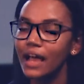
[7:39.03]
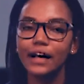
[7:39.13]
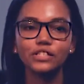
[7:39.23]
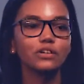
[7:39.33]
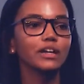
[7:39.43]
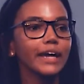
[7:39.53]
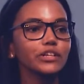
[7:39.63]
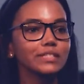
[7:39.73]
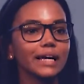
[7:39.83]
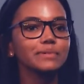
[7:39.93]
It's okay
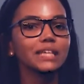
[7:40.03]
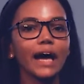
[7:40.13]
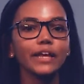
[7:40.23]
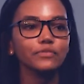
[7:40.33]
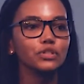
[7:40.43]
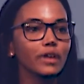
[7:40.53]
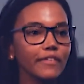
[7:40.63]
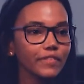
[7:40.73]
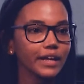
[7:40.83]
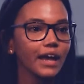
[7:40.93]
to say, I'm tired of
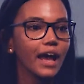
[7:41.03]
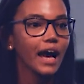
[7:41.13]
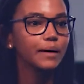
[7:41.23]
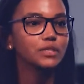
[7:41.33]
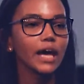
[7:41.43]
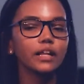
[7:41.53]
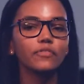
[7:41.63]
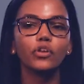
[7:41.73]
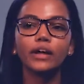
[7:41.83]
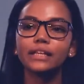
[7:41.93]
traffic. I'm tired of
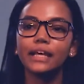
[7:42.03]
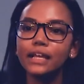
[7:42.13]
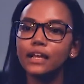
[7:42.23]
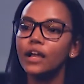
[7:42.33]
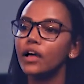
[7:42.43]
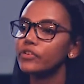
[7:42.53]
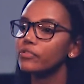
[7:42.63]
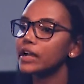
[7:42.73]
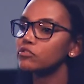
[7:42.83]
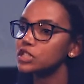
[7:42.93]
not getting the
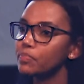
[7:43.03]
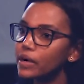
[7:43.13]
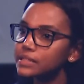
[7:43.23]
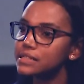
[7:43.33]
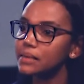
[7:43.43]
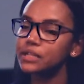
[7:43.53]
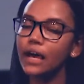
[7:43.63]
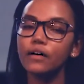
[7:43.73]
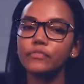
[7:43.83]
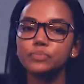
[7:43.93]
right responses. I'm
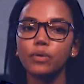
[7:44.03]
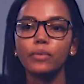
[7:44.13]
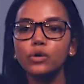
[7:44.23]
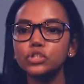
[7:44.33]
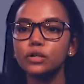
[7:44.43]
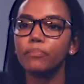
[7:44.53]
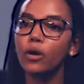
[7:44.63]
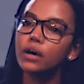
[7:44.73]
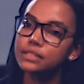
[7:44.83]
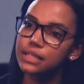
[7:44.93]
tired of this promotion
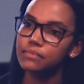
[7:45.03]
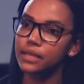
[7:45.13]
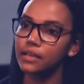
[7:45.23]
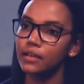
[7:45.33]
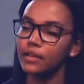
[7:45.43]
passing me.